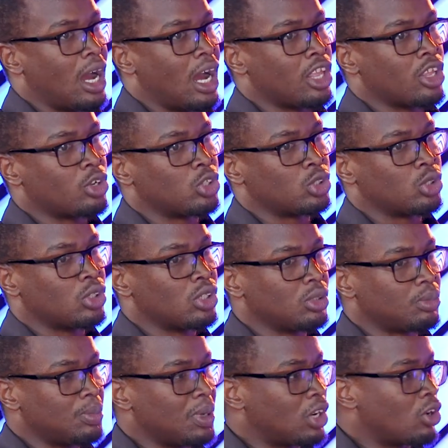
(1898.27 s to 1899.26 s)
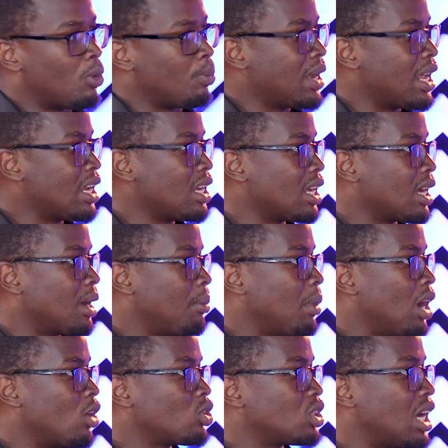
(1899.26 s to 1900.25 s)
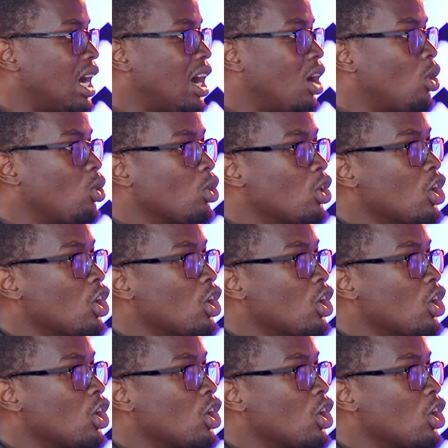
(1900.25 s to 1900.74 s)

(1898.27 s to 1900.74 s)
You shouldn't be complaining about how,